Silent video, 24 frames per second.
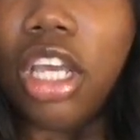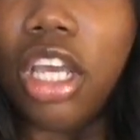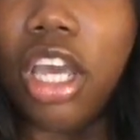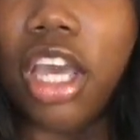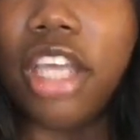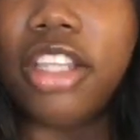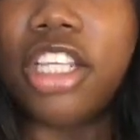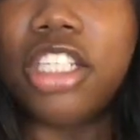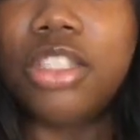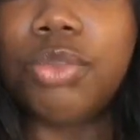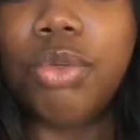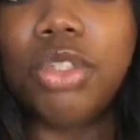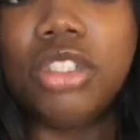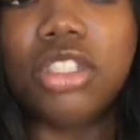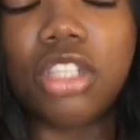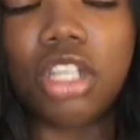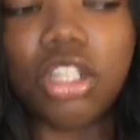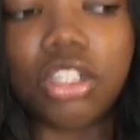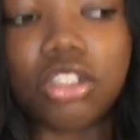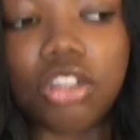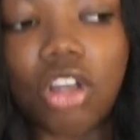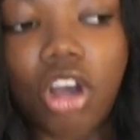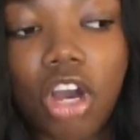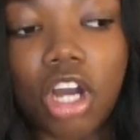And this one's a
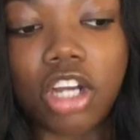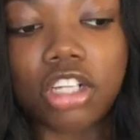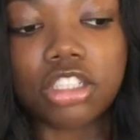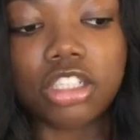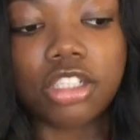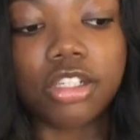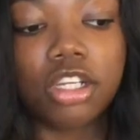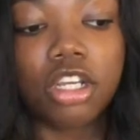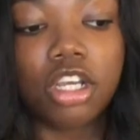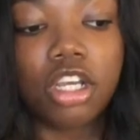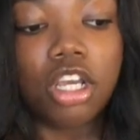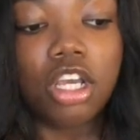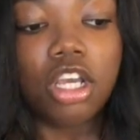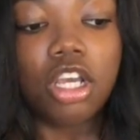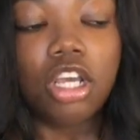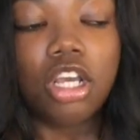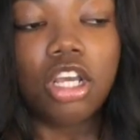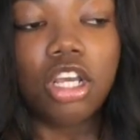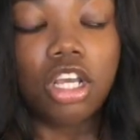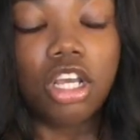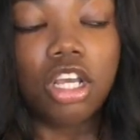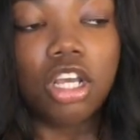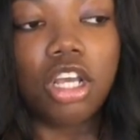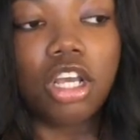large.
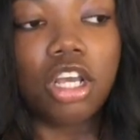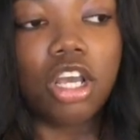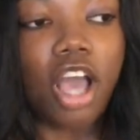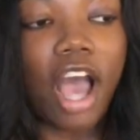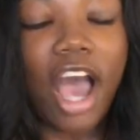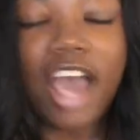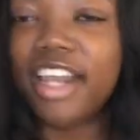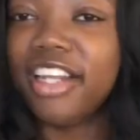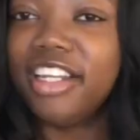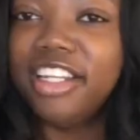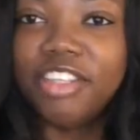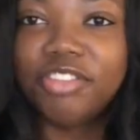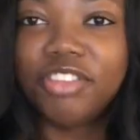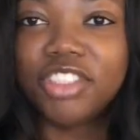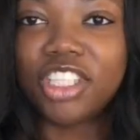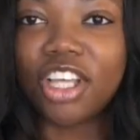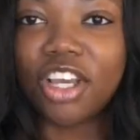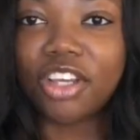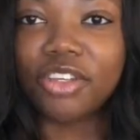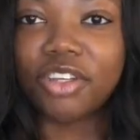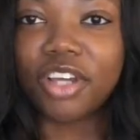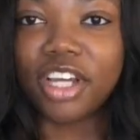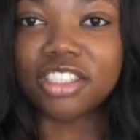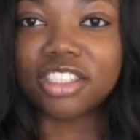I didn't even
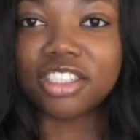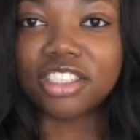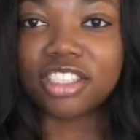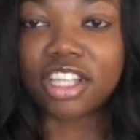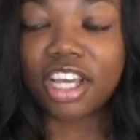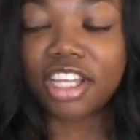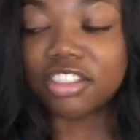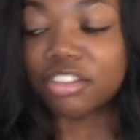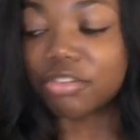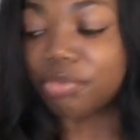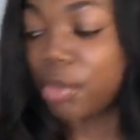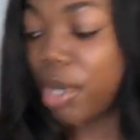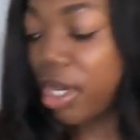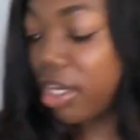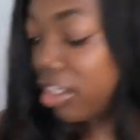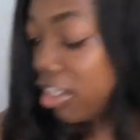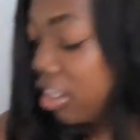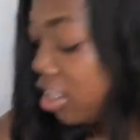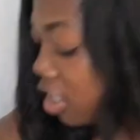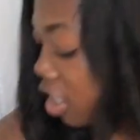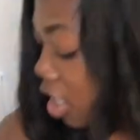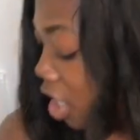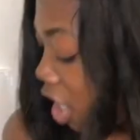tell you guys the size of mine.